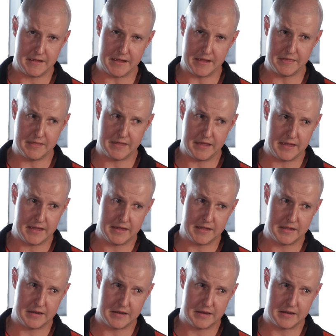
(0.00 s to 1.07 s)
And
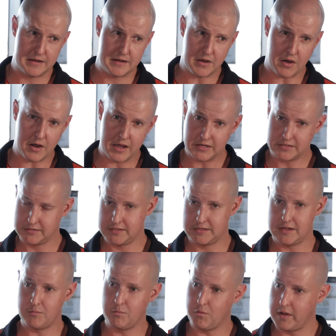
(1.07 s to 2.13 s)
then I actually
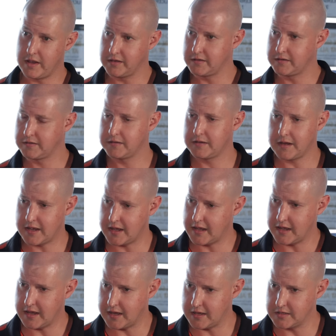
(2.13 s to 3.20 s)
then went
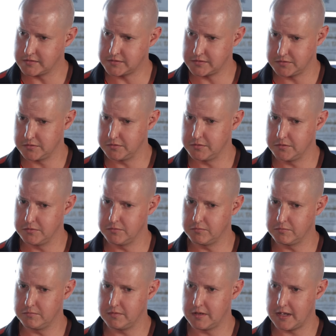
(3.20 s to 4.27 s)

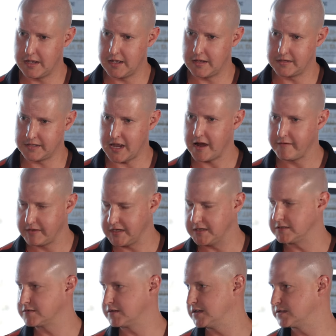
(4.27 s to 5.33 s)
to the Caravan
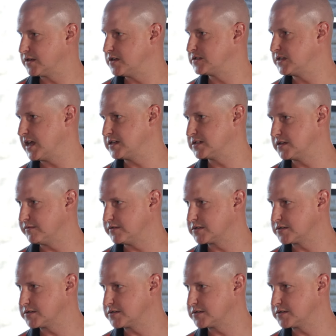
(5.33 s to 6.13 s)
Industry Association of